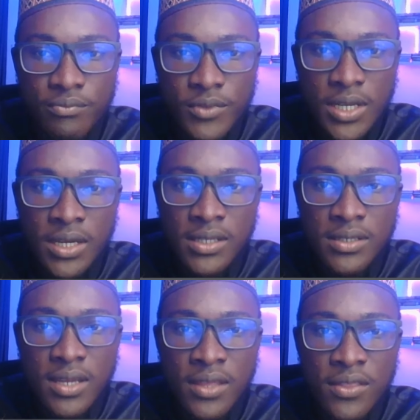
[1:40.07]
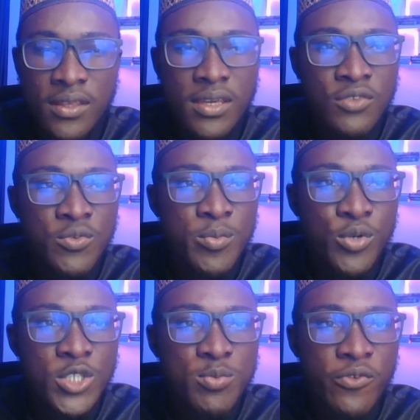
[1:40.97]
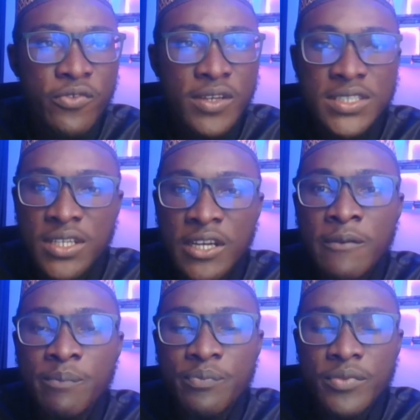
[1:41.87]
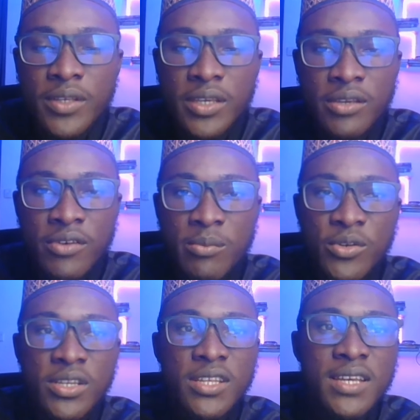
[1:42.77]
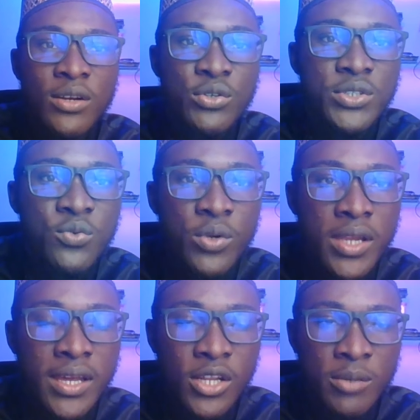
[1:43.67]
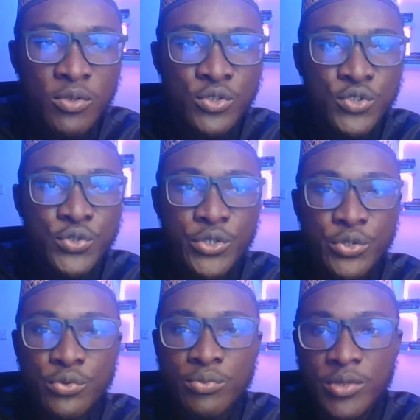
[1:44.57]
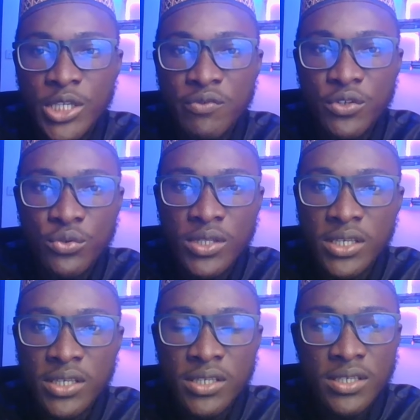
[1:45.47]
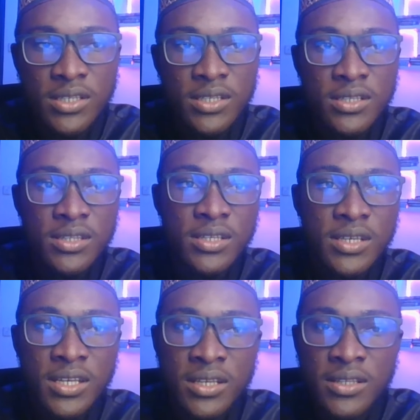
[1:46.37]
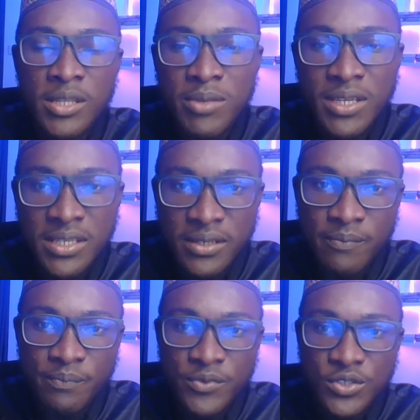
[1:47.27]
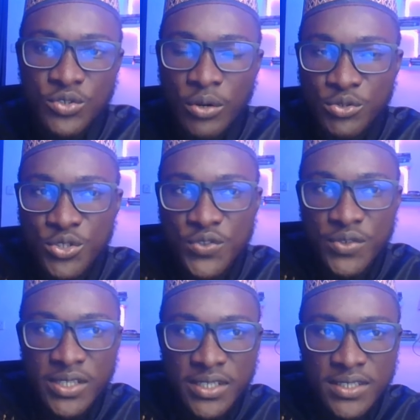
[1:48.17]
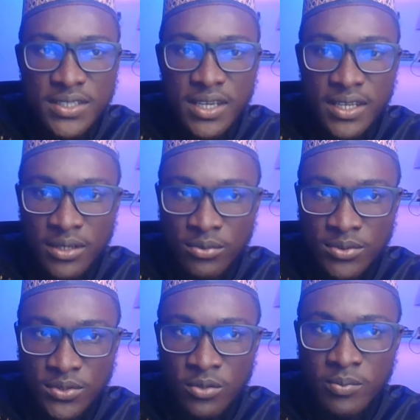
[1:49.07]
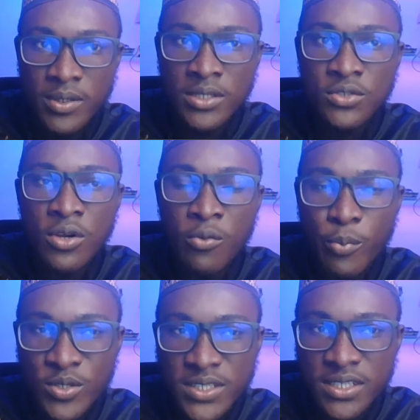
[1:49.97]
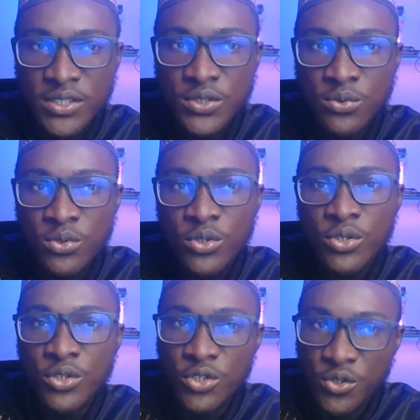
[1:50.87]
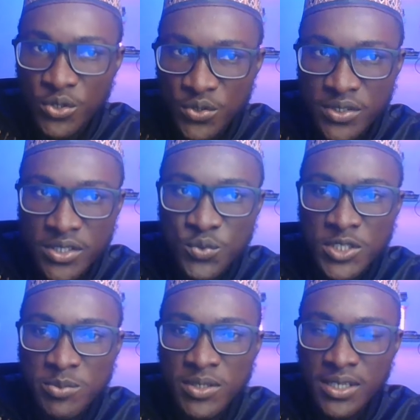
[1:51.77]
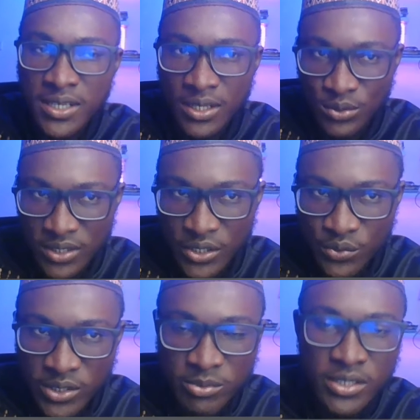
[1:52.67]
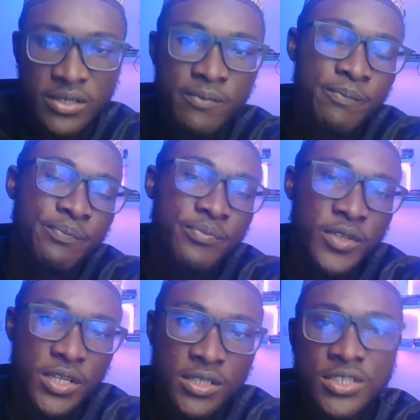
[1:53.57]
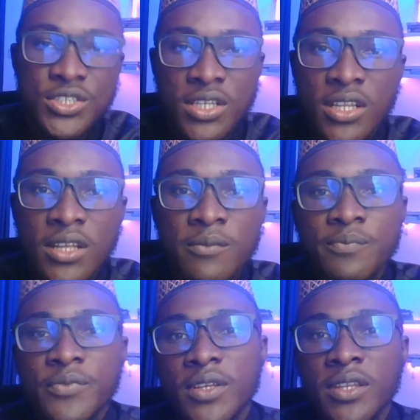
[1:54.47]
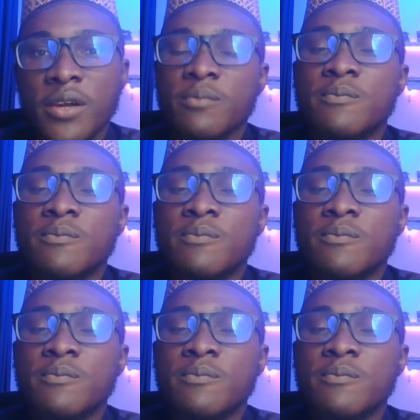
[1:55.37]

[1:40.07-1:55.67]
and I think it will be much more faster if I'm reading it along the way and I'm also giving you the meaning. So I'll just read it and I'll stop a little, I'll pause a little, you also read it with me, then I'll tell you the meaning. Okay, inshallah. Now,